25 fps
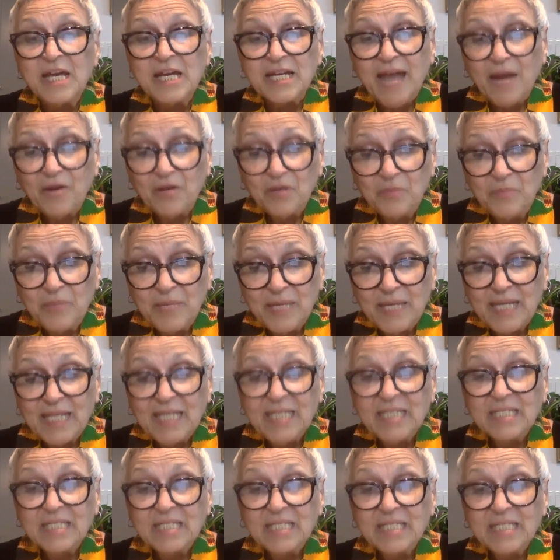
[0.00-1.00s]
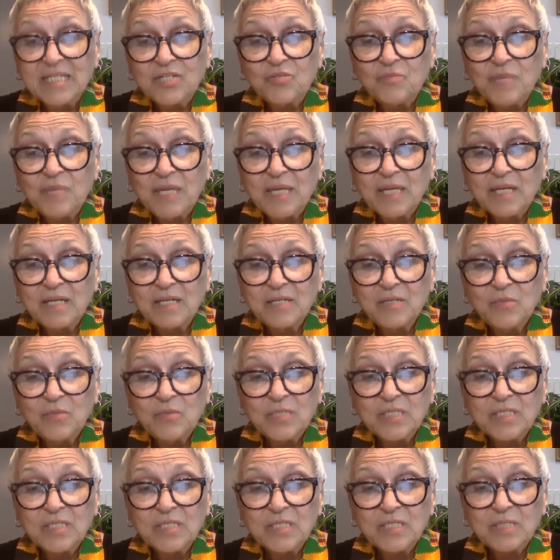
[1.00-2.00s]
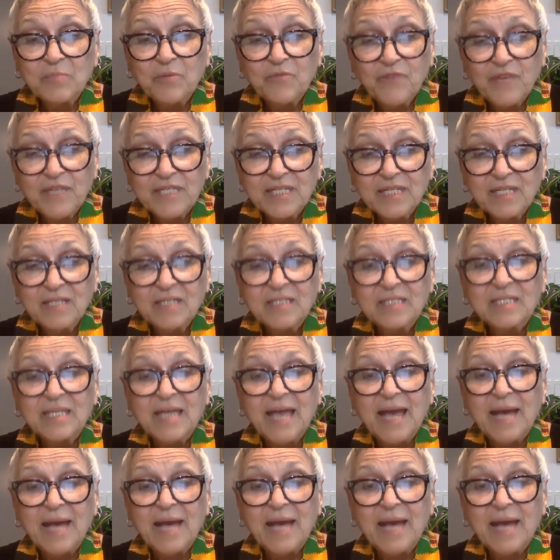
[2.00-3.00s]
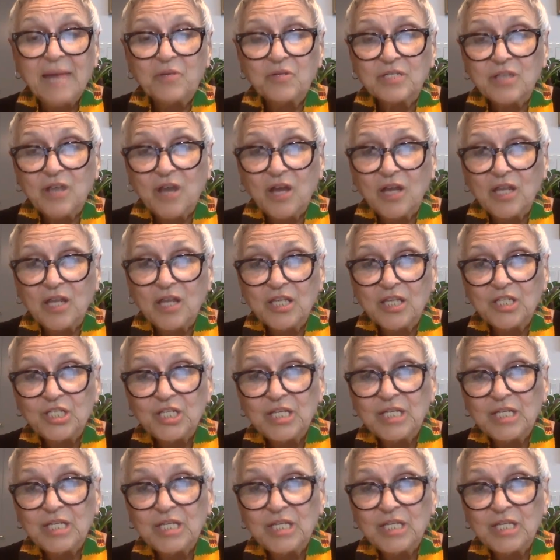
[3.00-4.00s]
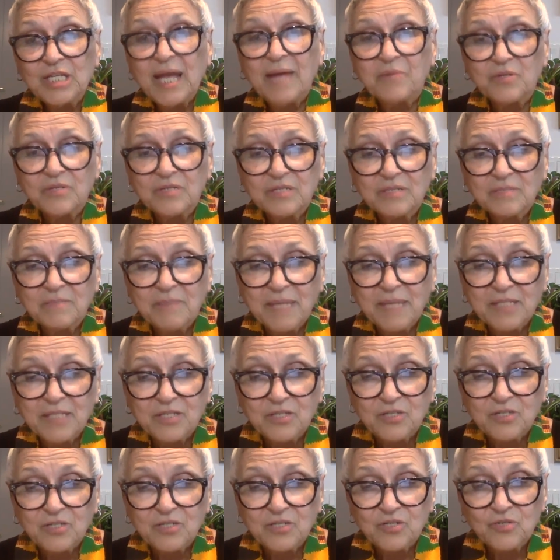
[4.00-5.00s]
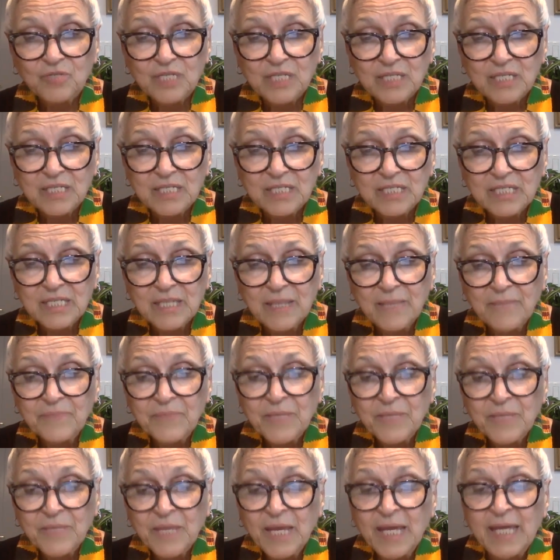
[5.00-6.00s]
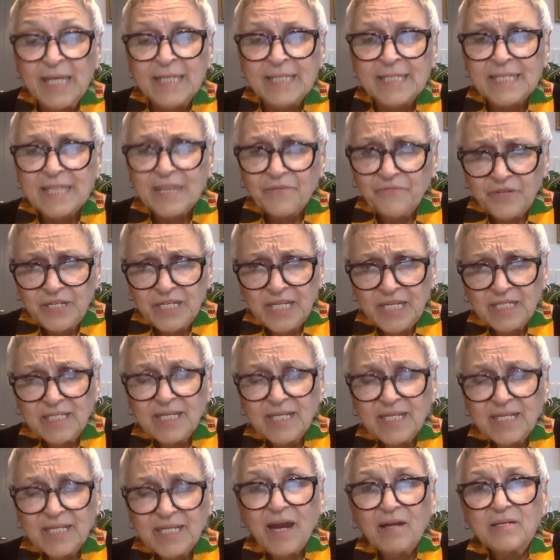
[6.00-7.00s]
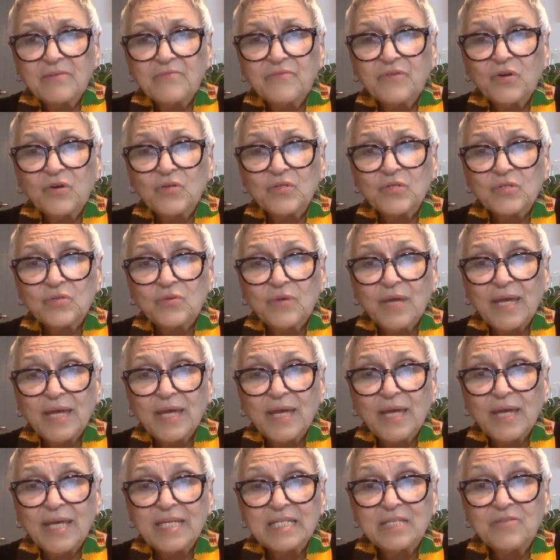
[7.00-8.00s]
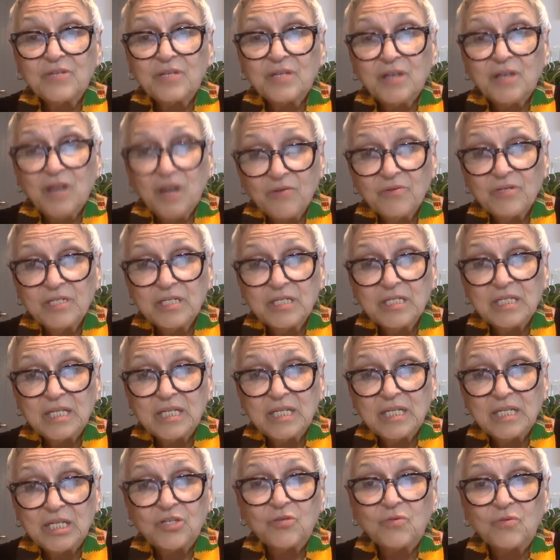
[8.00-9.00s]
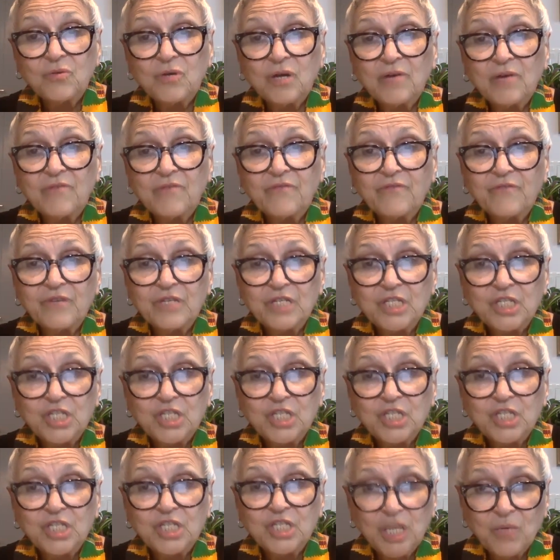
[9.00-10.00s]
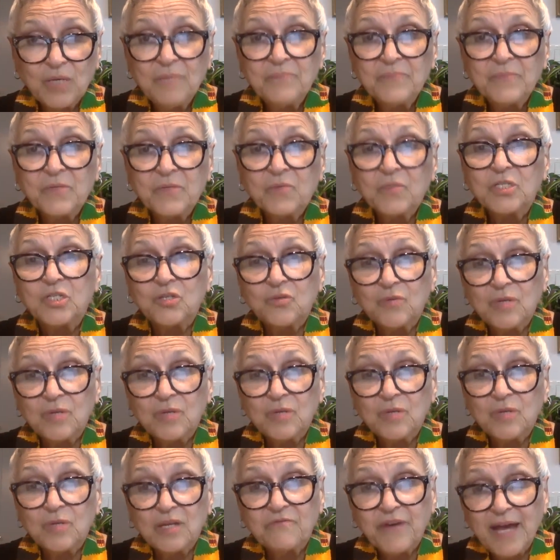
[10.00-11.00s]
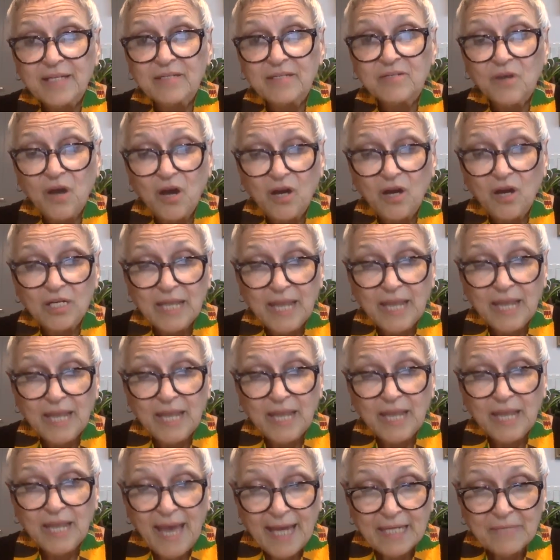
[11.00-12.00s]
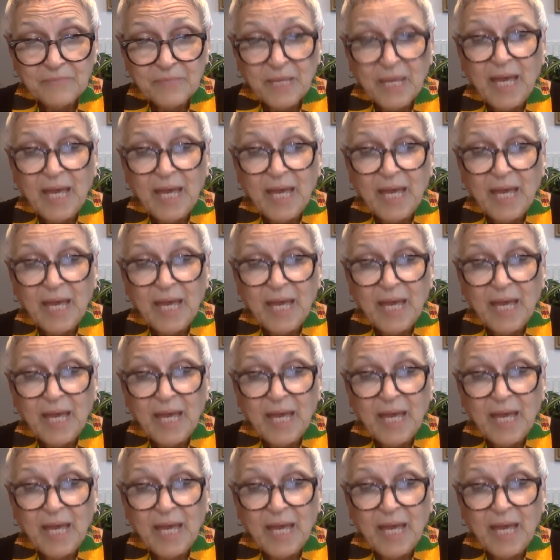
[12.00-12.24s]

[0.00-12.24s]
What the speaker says: Carol Bailey is a Jamaican who is a professor at Amherst College in Amherst, Massachusetts. Stephanie and Carol have also edited the current issue of JWIL, which you can find online.